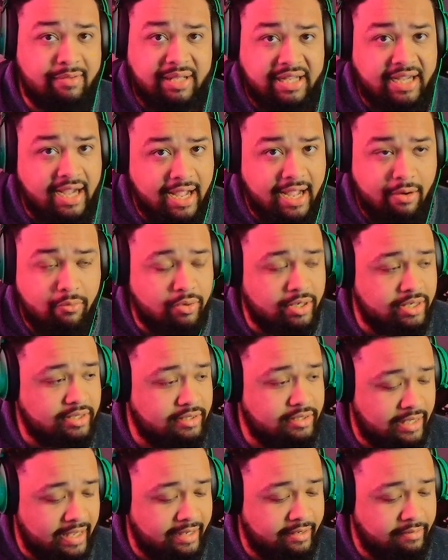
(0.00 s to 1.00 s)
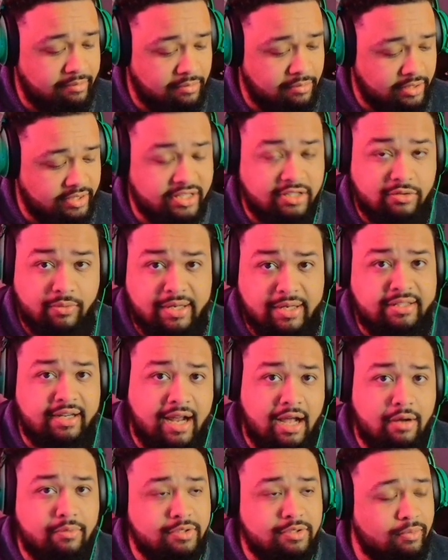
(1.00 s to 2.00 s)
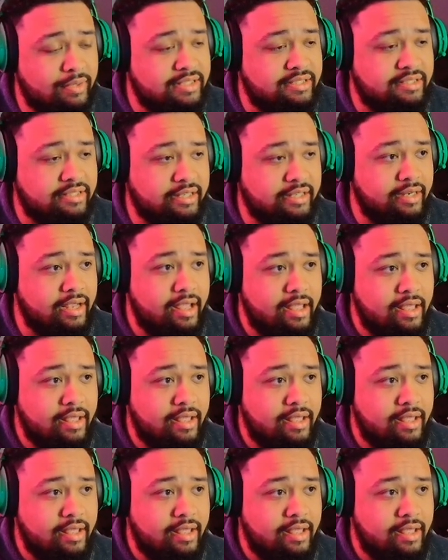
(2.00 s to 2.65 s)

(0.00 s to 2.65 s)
like the situation I was once in,